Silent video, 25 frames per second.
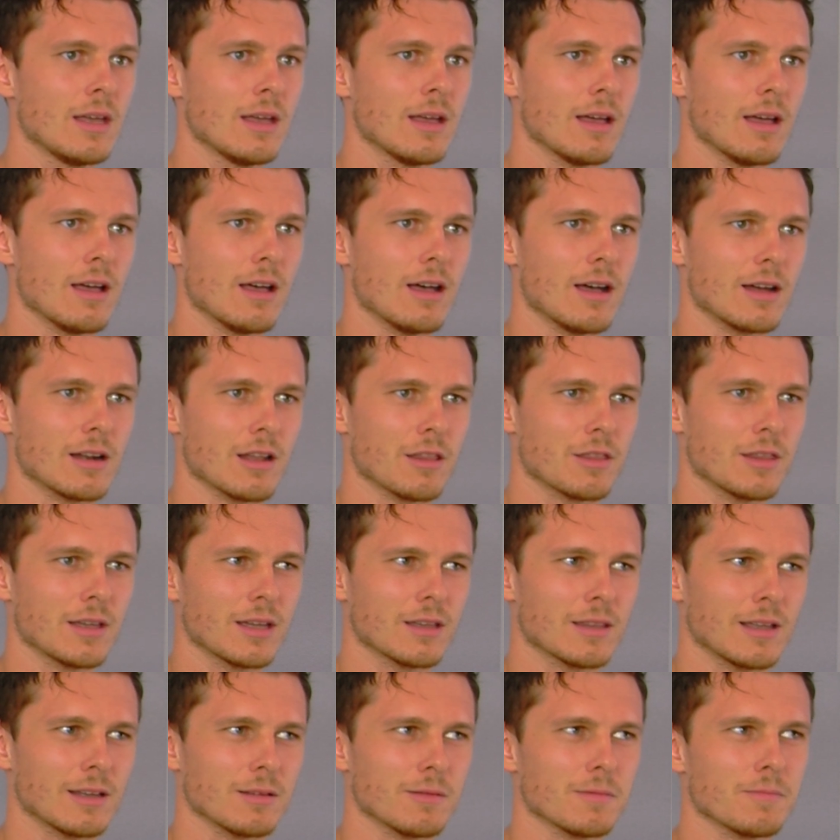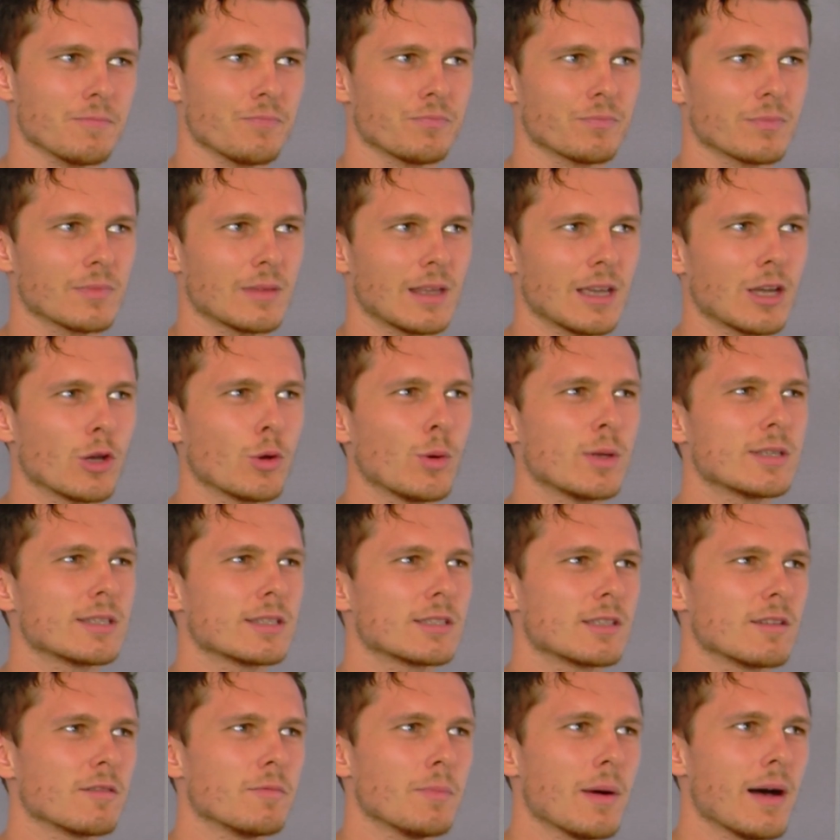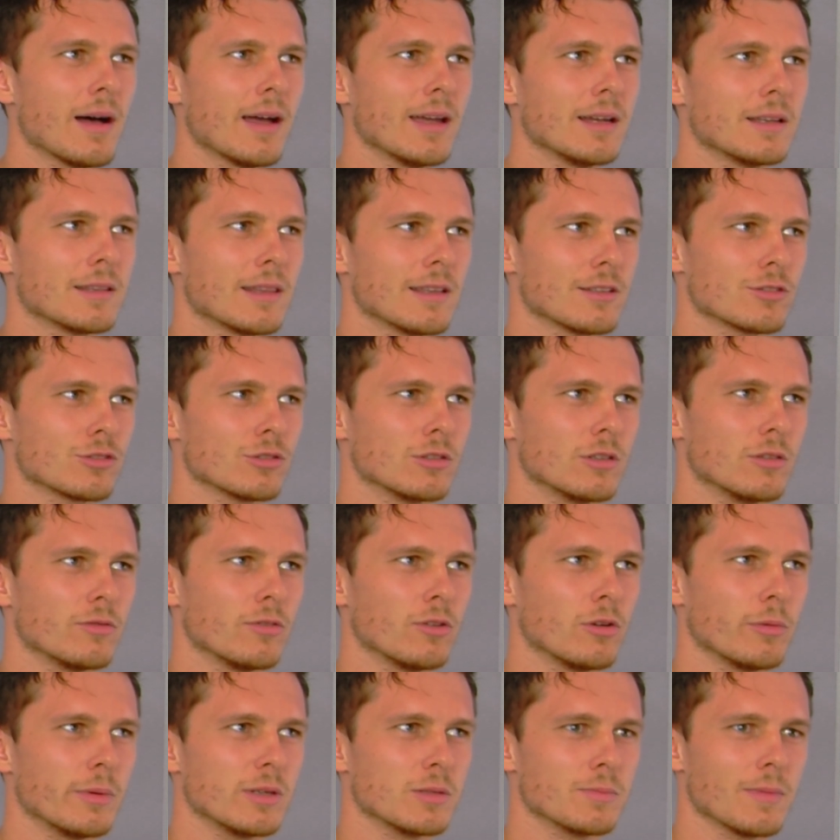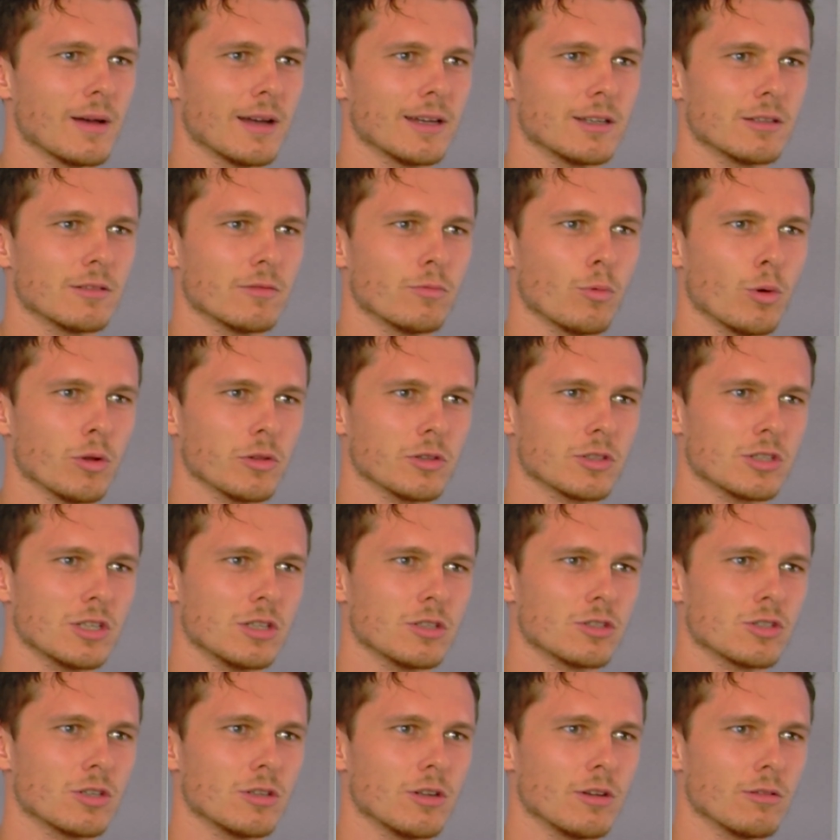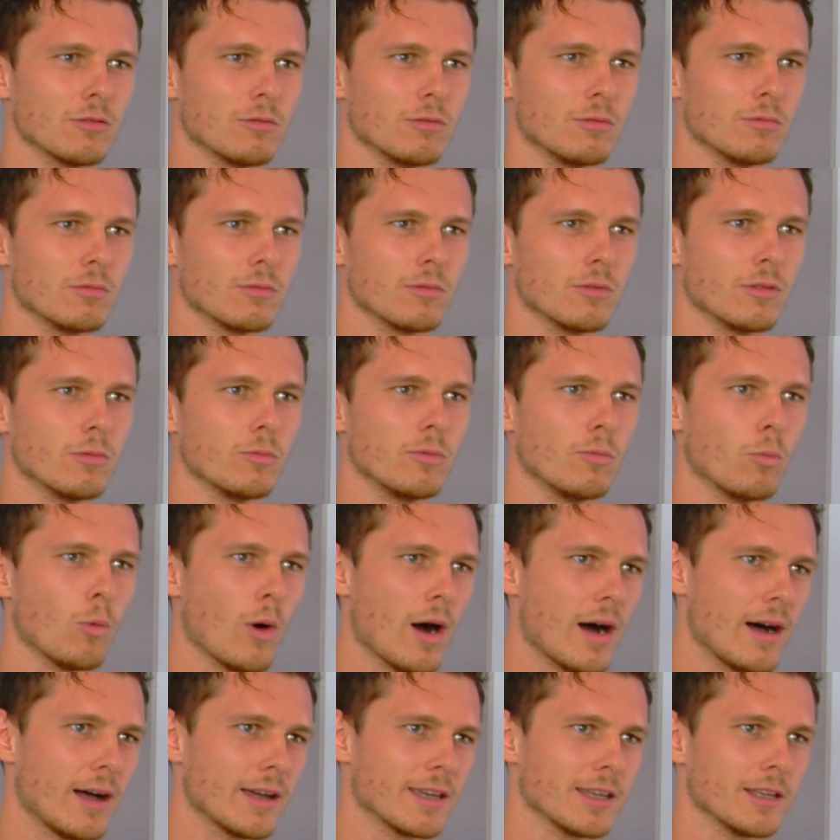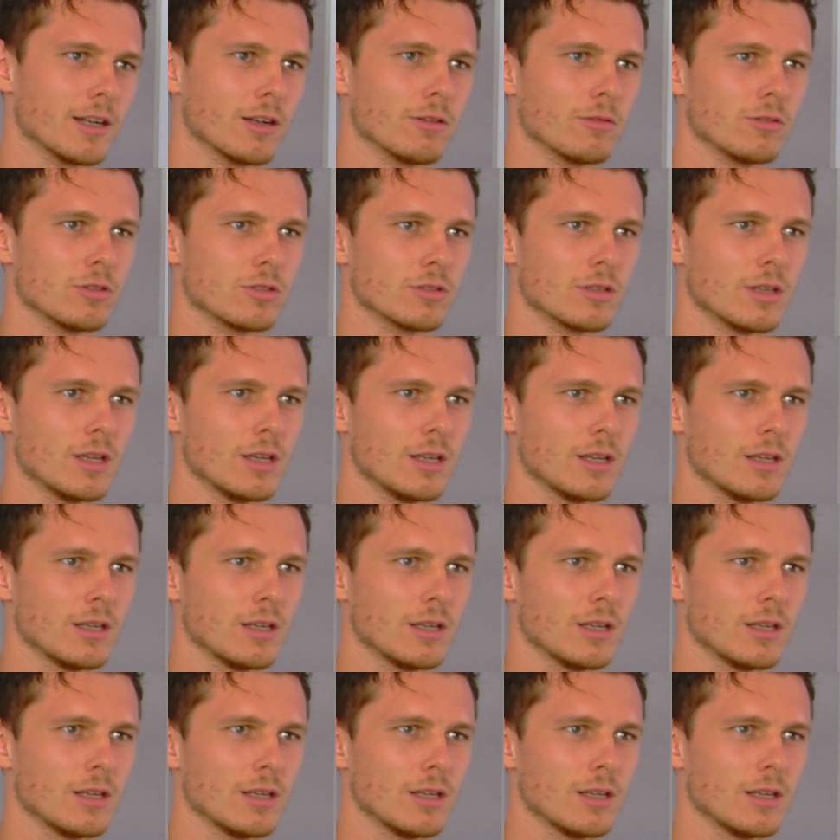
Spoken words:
And I think that inquisitive mind, that sort of always mind of wanting to know why, there's